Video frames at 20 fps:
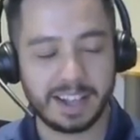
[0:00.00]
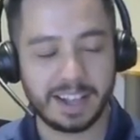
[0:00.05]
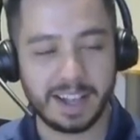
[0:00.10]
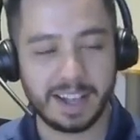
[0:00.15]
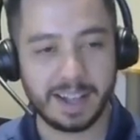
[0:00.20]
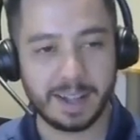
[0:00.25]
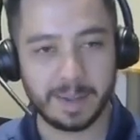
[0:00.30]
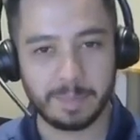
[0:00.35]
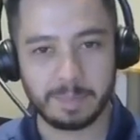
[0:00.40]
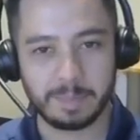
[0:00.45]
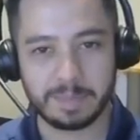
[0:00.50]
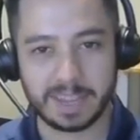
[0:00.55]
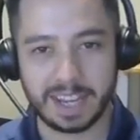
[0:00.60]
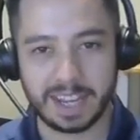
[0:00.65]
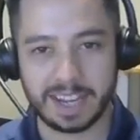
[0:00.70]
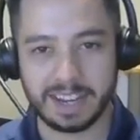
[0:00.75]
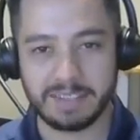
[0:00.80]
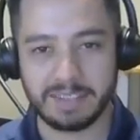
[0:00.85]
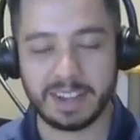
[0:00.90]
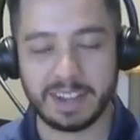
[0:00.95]
And
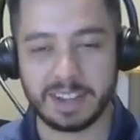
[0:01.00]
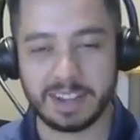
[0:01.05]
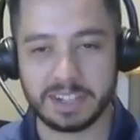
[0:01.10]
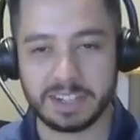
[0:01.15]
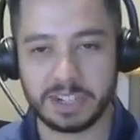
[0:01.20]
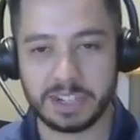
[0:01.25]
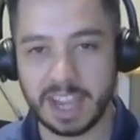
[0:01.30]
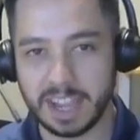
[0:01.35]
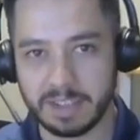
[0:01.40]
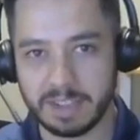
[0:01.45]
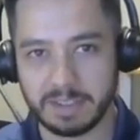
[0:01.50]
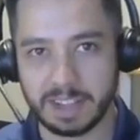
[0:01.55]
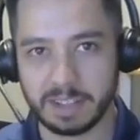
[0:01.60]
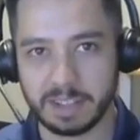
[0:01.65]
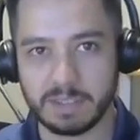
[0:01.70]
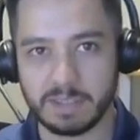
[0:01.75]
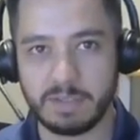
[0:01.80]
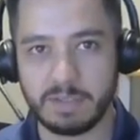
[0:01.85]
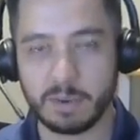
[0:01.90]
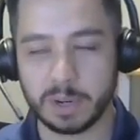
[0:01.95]
if I shave, I
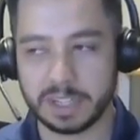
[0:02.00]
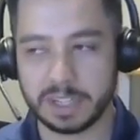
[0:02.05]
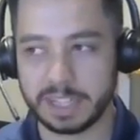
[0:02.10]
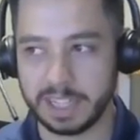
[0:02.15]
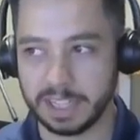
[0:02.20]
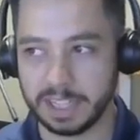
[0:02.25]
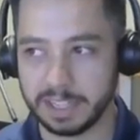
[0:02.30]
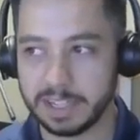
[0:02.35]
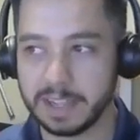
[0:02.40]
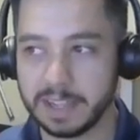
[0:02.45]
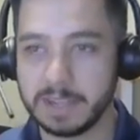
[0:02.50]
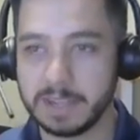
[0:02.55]
look 14,